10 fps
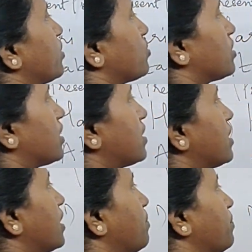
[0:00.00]
to see the
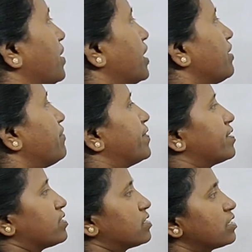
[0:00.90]
number. If it
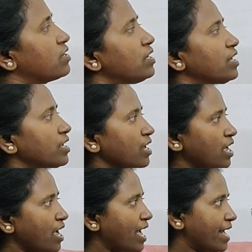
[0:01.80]
is singular,
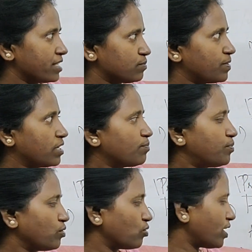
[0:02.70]
has been,
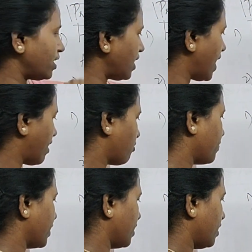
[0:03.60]
plural, have
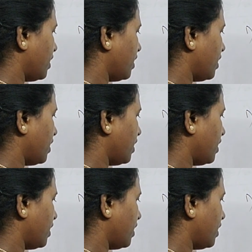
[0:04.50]
been.